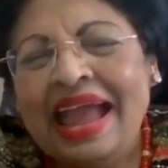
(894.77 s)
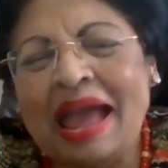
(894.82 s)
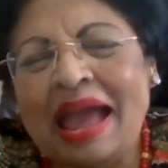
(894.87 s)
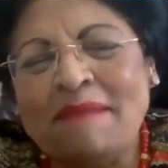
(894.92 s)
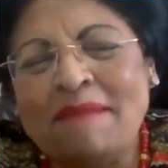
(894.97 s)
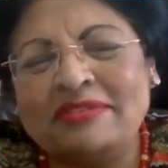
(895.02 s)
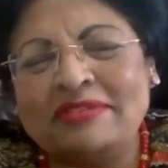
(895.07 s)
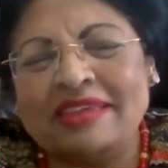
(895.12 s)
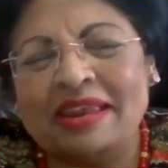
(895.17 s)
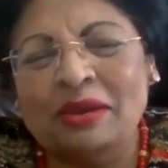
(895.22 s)

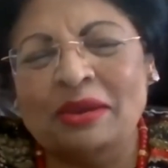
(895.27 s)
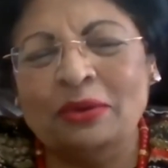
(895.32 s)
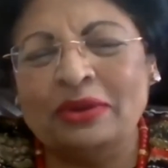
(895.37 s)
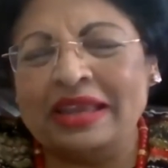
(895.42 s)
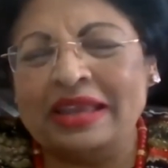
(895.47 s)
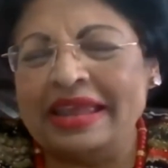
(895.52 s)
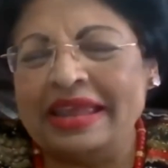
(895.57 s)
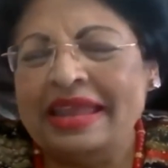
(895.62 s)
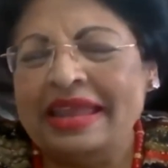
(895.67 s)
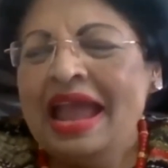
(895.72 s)

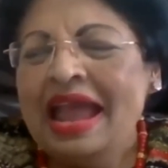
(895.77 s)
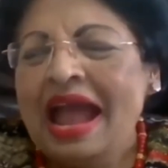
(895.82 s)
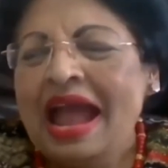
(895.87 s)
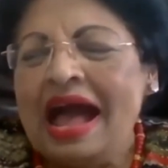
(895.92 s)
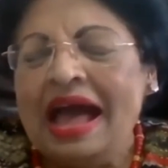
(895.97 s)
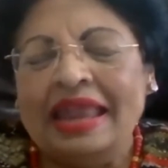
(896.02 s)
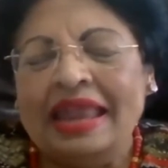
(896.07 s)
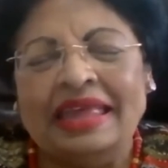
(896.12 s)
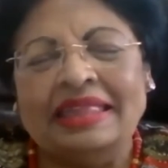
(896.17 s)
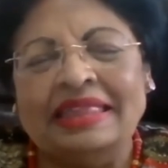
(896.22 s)
Absolutely.
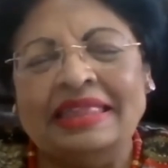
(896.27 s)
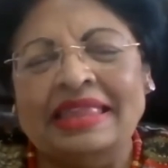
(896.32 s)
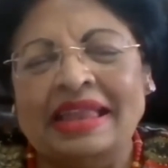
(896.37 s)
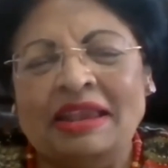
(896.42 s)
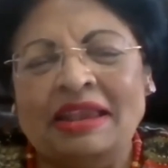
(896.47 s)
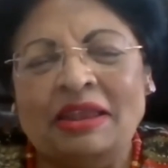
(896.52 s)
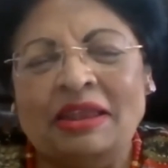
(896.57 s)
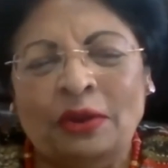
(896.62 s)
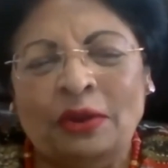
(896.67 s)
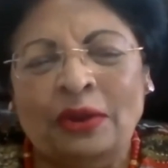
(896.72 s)

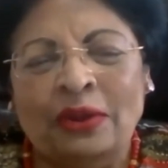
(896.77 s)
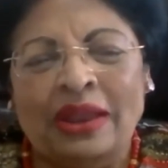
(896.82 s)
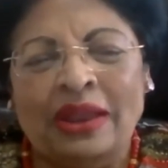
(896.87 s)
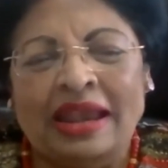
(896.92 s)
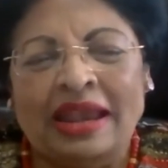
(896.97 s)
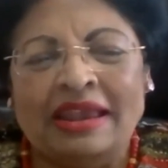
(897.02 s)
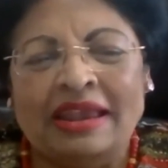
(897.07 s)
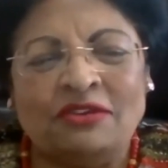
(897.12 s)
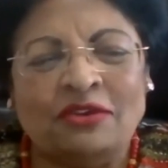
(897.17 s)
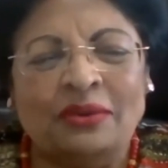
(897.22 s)
Anand and you
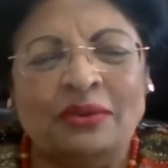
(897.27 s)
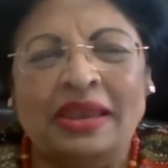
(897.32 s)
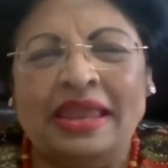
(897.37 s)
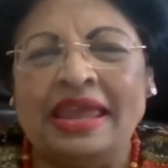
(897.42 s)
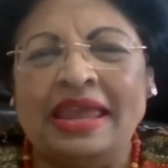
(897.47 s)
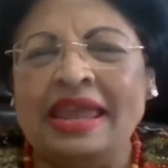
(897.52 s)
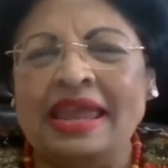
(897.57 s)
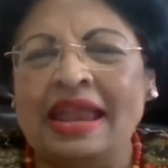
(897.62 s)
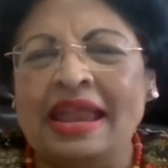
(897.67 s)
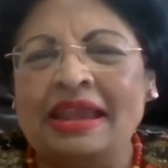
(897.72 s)
and
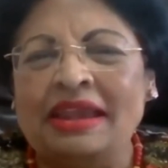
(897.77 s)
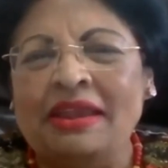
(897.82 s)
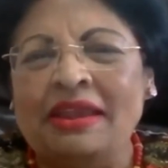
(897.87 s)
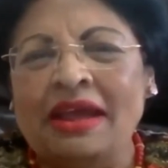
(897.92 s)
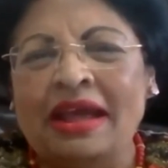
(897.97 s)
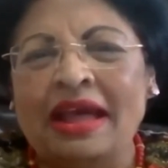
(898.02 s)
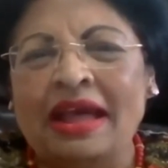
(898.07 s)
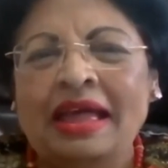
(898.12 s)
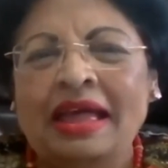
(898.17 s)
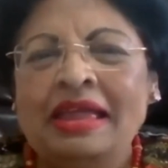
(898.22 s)
Julie and
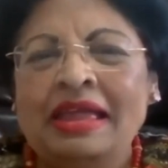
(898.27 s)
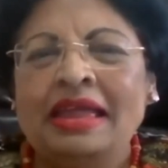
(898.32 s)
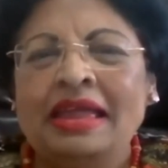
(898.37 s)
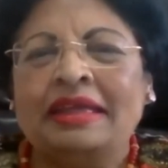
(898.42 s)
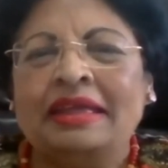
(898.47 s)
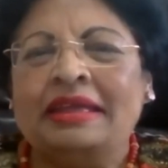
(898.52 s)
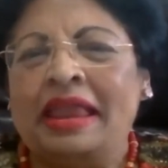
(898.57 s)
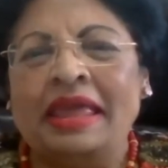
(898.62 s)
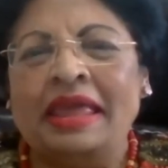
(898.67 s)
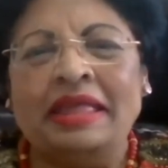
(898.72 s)

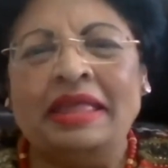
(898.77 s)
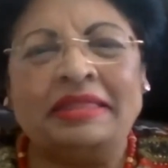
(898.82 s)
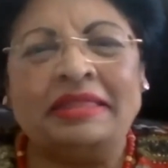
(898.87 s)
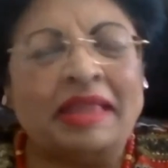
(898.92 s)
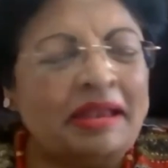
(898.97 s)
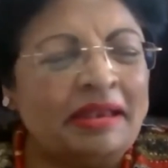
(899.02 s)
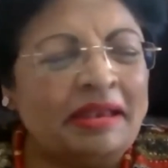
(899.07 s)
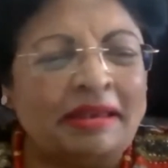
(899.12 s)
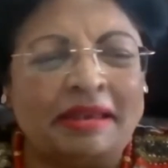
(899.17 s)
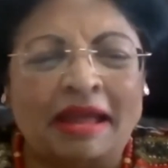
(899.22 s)
Galit
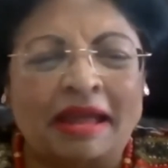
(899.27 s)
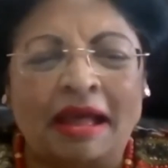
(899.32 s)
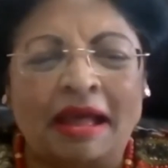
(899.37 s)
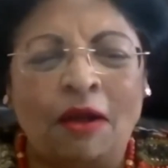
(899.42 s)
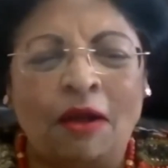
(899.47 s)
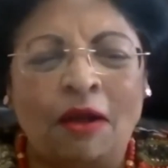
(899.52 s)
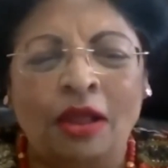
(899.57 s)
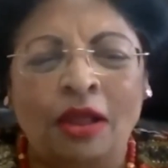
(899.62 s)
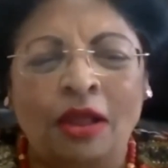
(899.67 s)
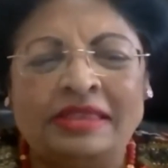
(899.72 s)
and
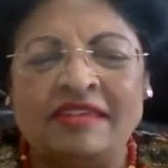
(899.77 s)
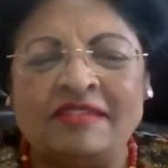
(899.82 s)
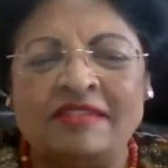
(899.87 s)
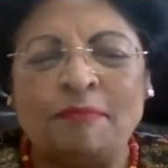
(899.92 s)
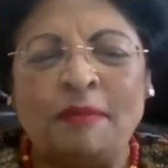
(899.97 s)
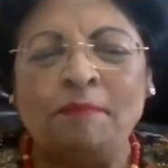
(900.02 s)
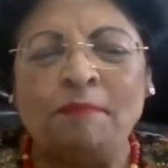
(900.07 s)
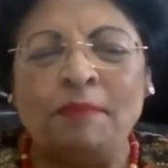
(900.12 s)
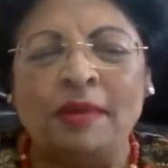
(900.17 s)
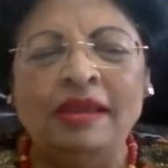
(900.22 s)
all these
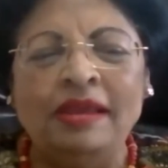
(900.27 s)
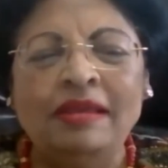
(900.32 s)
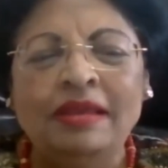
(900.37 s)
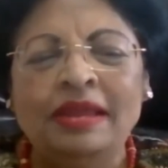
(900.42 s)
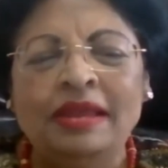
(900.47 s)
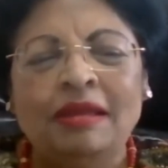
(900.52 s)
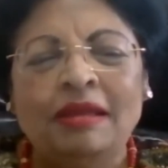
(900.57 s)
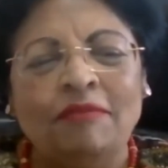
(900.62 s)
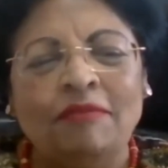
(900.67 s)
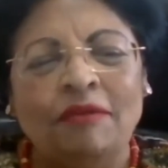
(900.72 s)

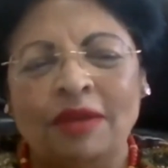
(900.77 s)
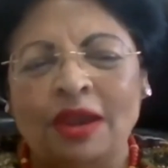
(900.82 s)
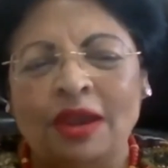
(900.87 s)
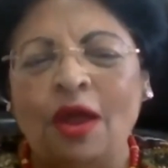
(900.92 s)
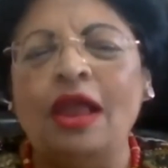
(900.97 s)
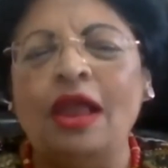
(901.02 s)
people, we will